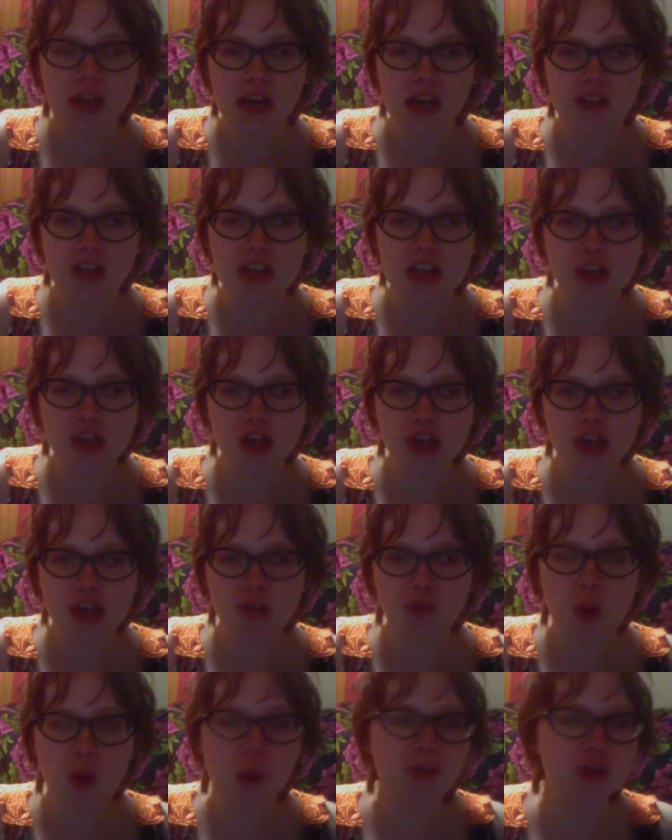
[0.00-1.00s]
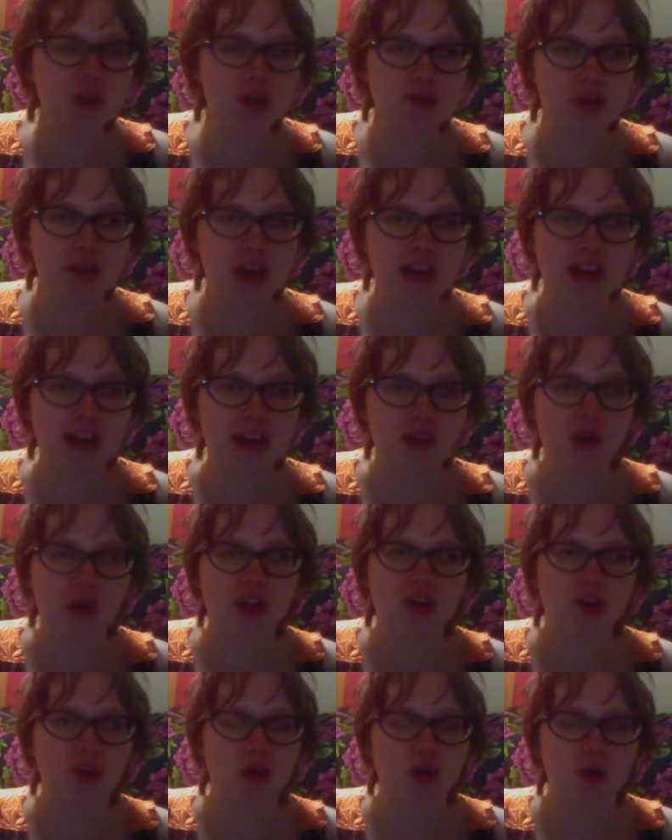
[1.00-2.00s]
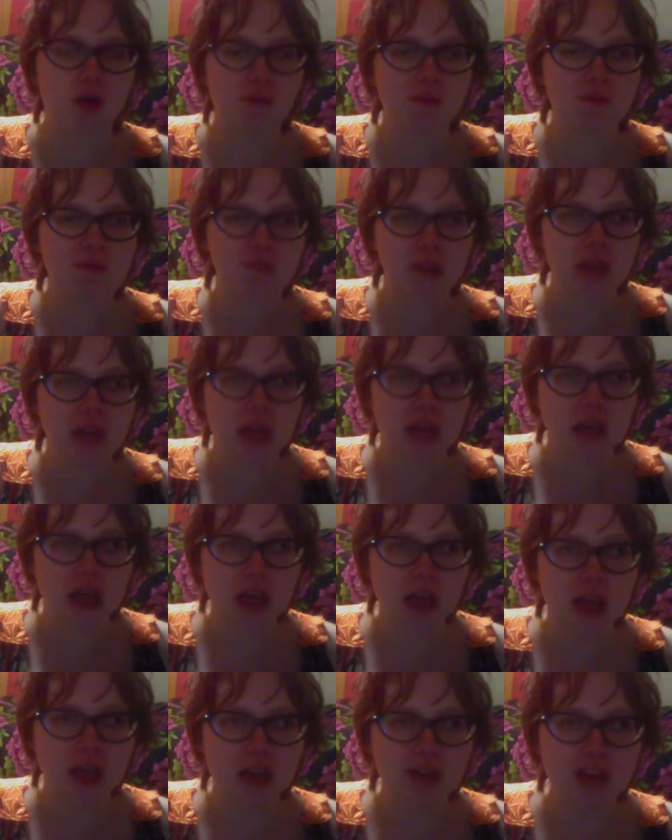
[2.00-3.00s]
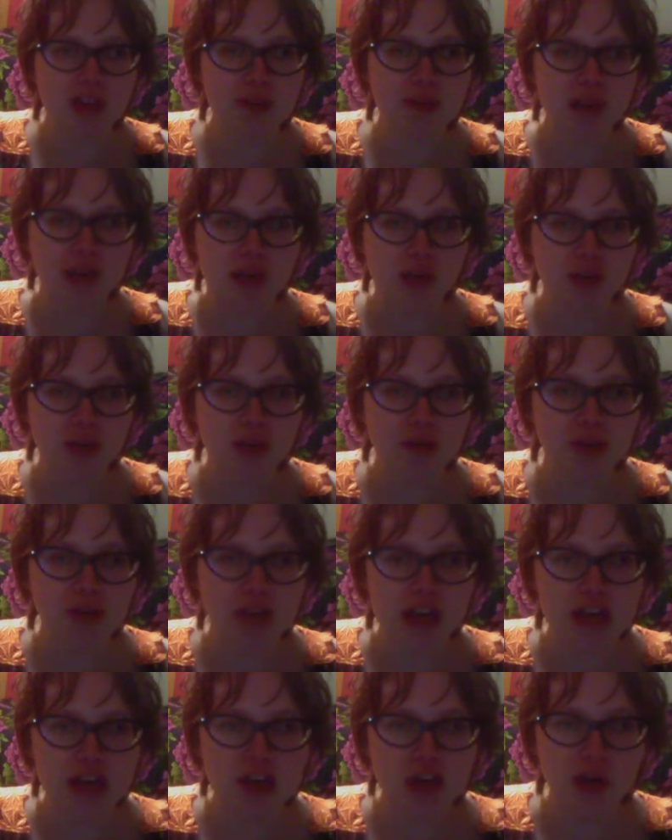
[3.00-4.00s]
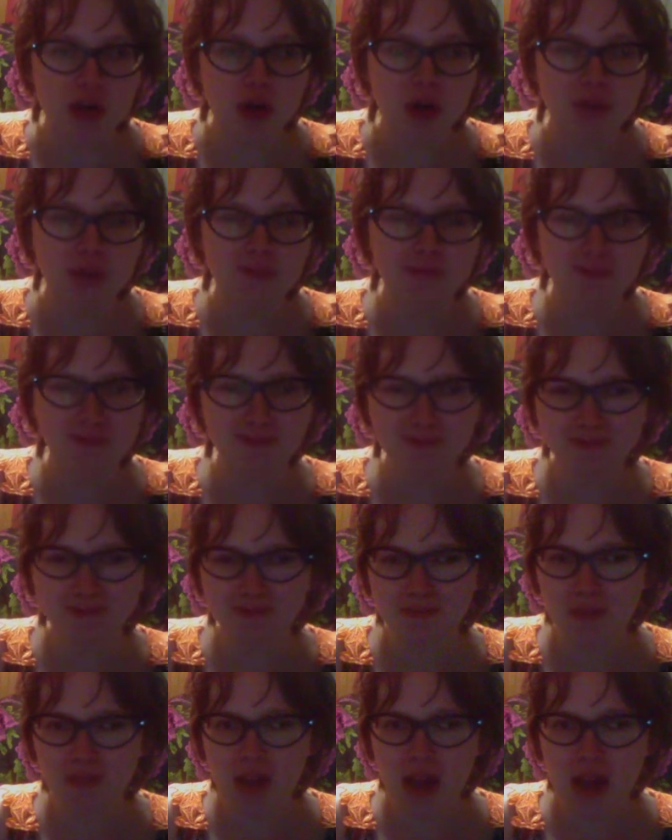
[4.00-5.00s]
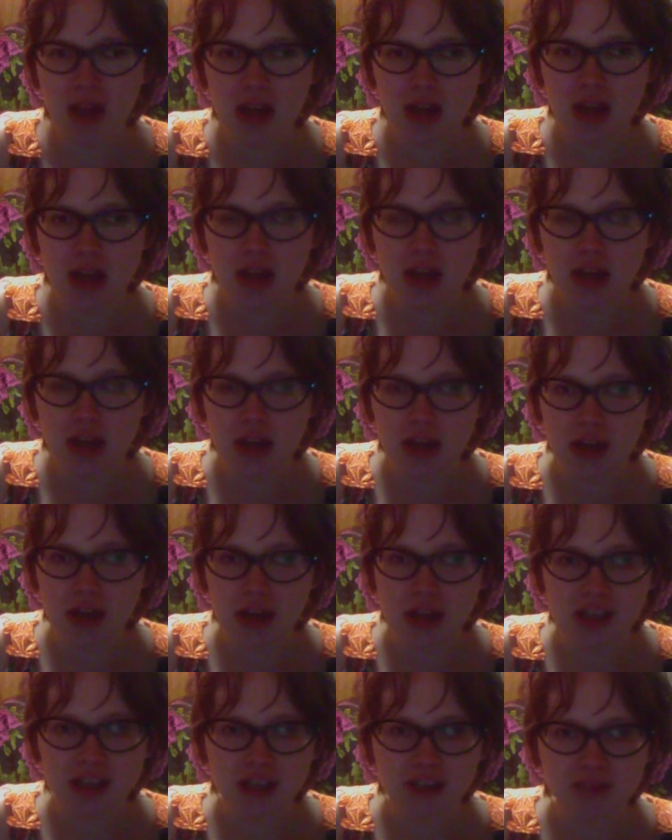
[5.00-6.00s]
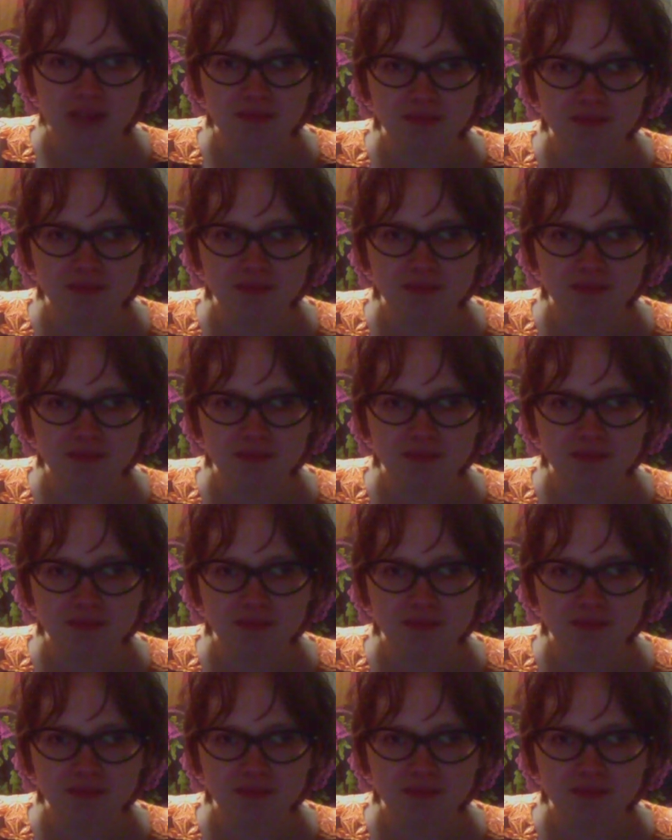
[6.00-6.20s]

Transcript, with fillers: then she's probably just not a character uh, that appeals to you. Uh,